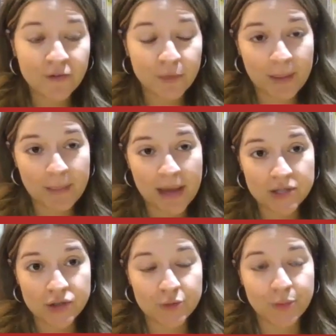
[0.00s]
for my
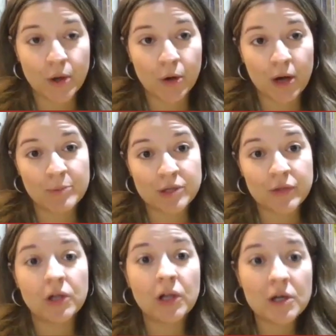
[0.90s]
master's program was on
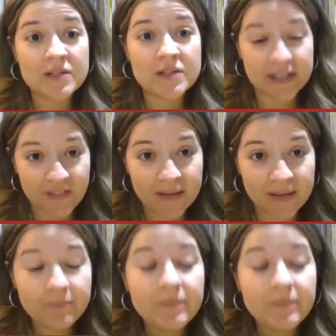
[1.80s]
the closing of that.